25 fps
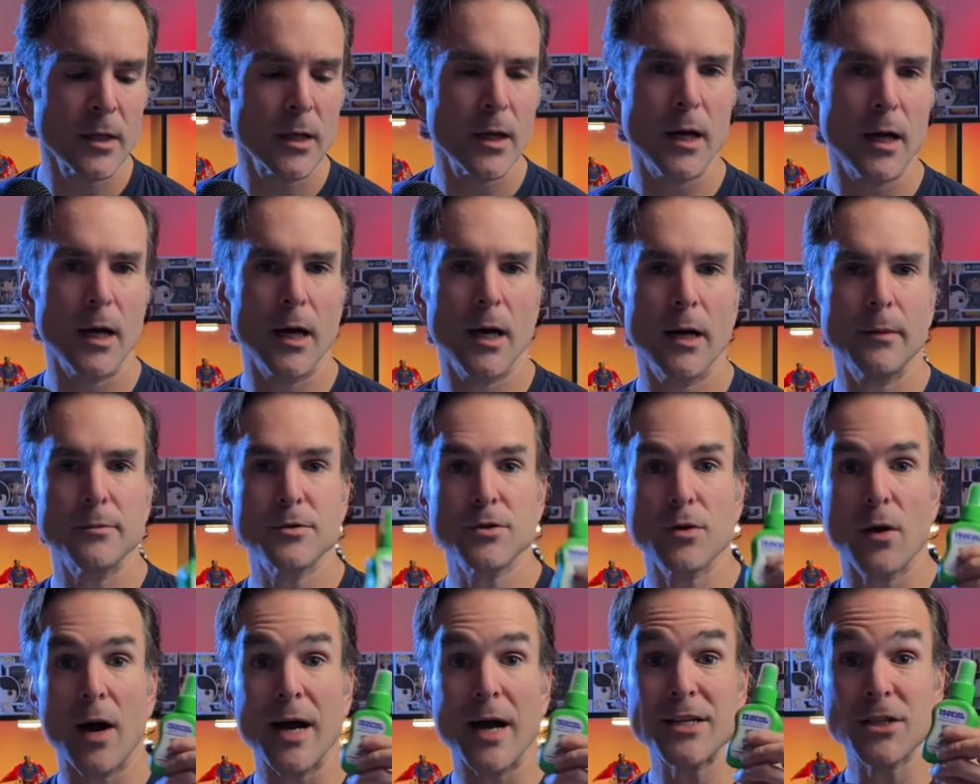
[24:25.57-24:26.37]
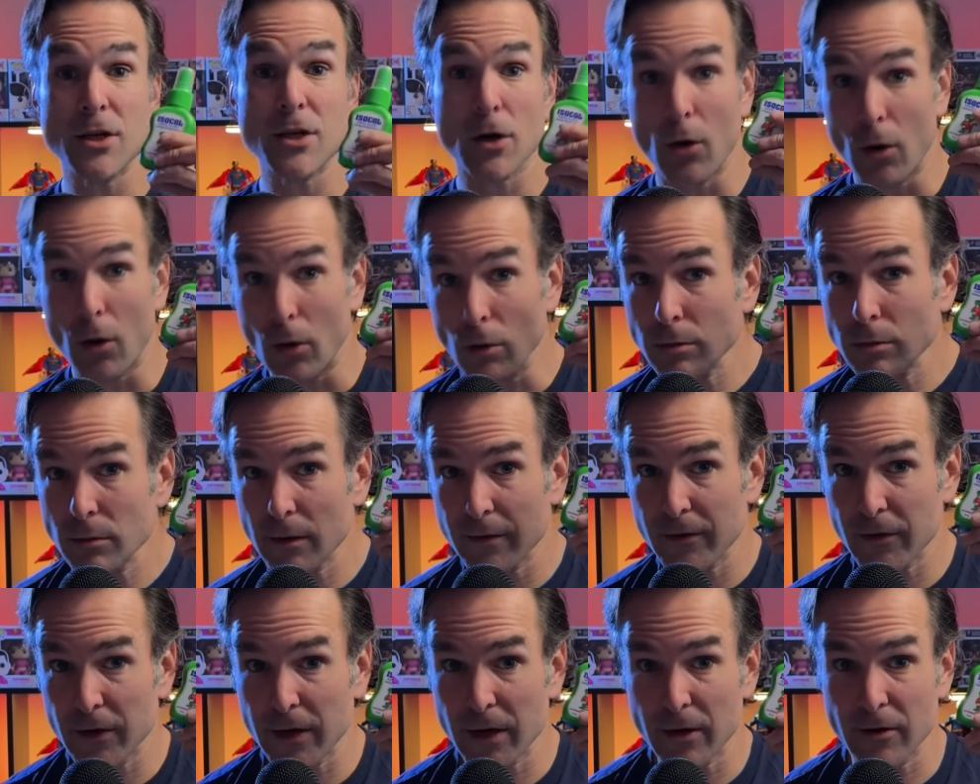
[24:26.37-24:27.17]
So Isocol,
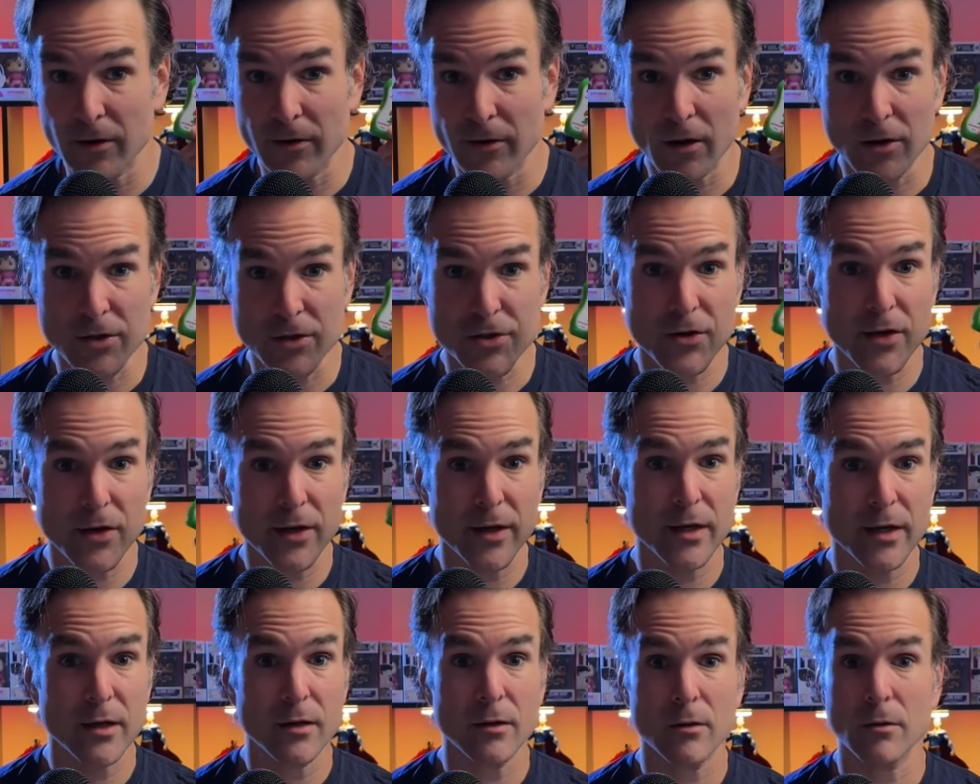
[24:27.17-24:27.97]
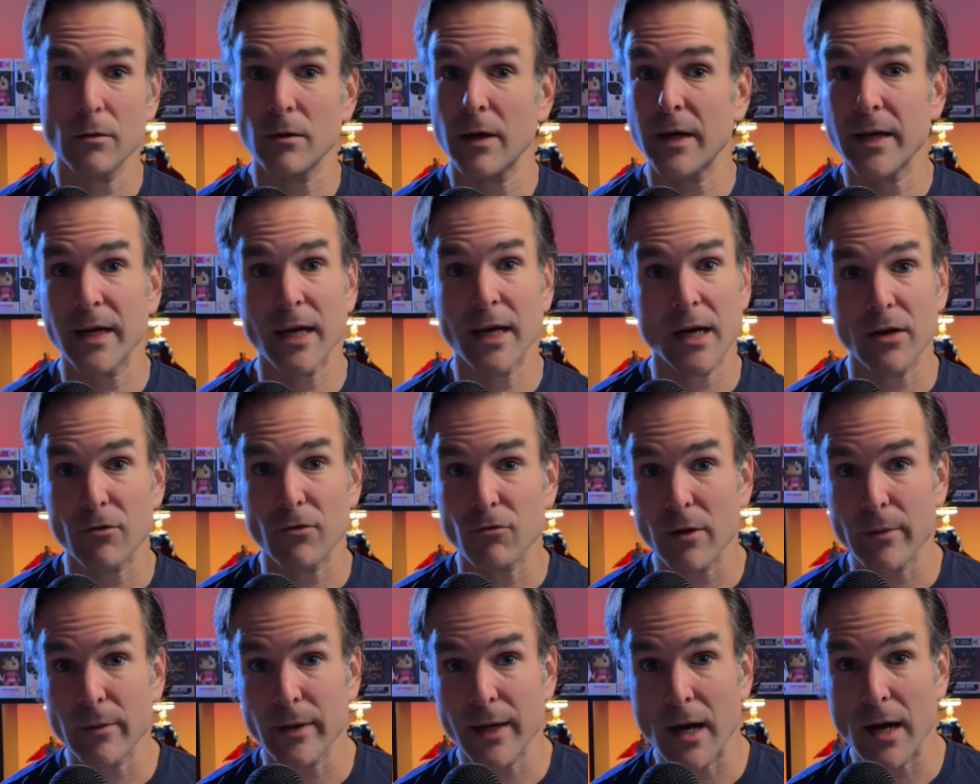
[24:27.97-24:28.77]
if you're here in Australia, or any kind of
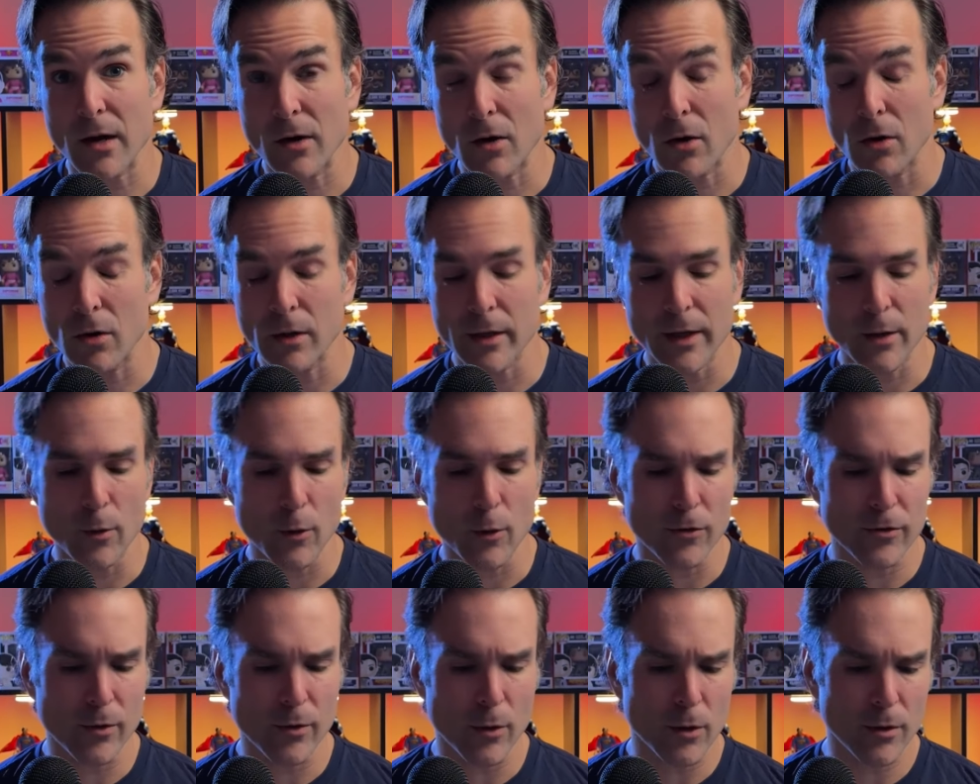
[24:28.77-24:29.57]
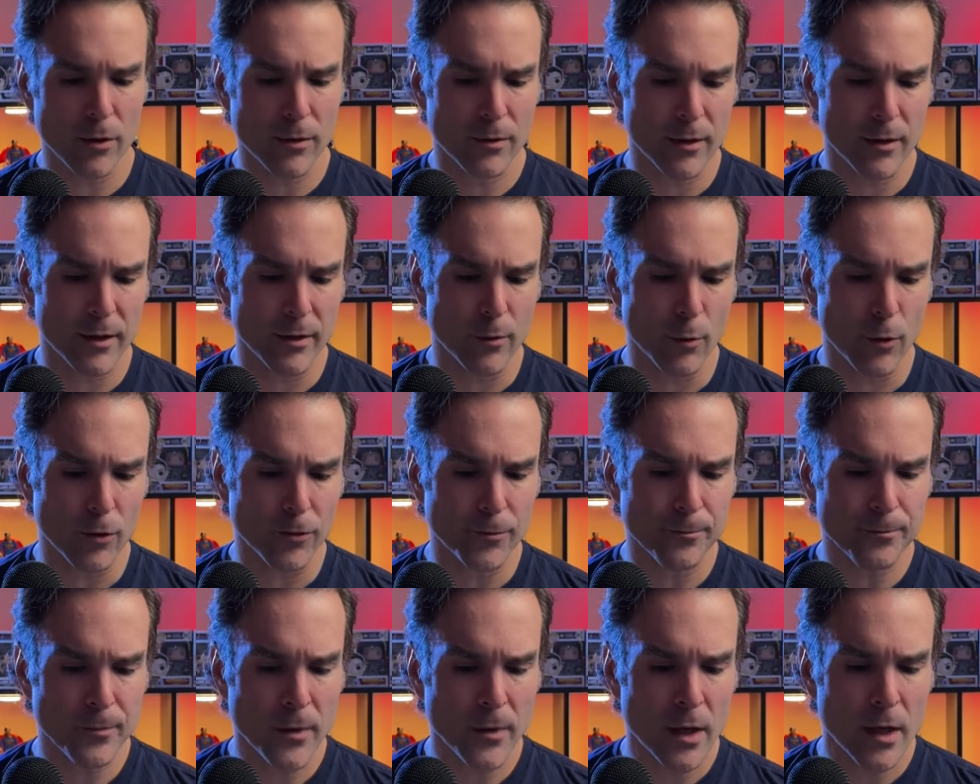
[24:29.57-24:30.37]
rubbing alcohol anywhere in the world.
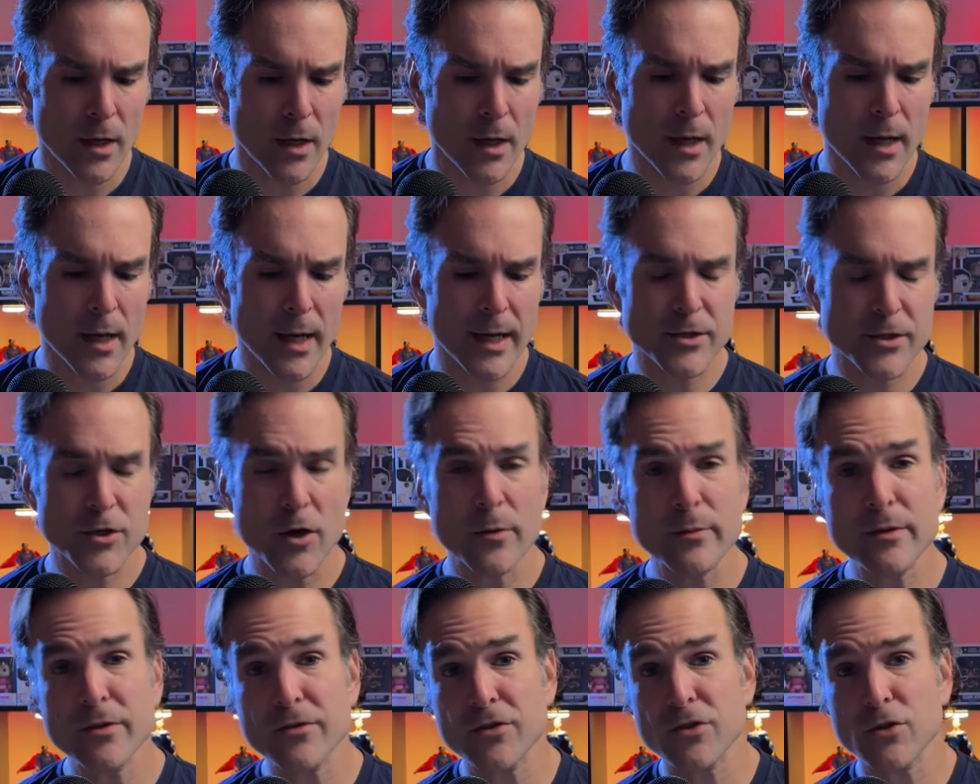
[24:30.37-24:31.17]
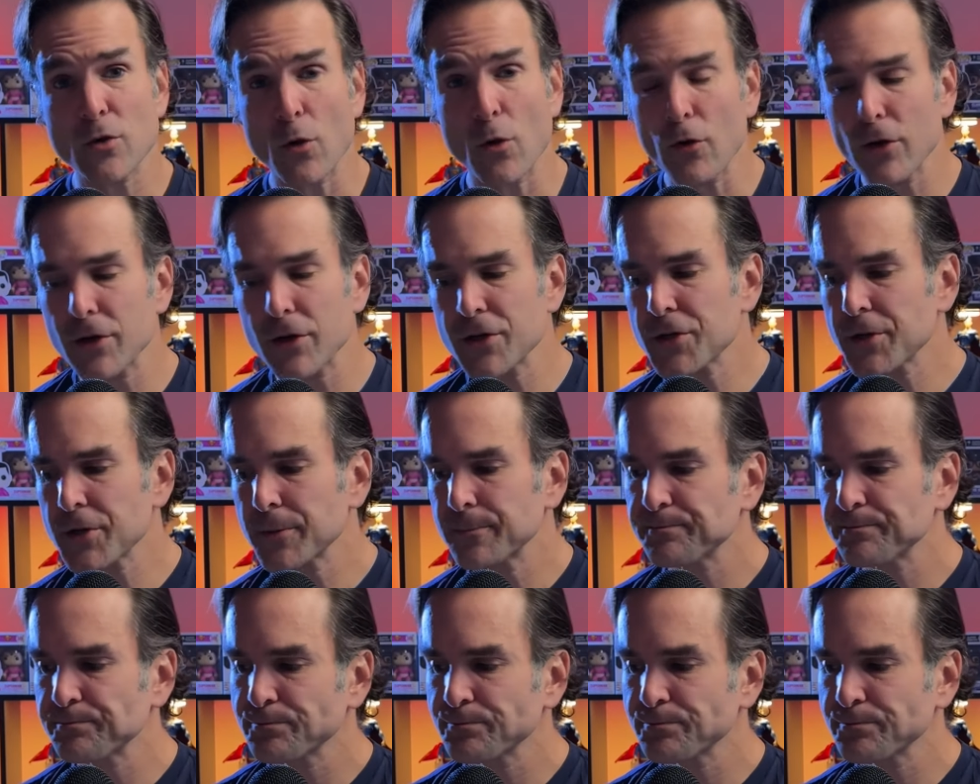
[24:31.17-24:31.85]
In terms of storage,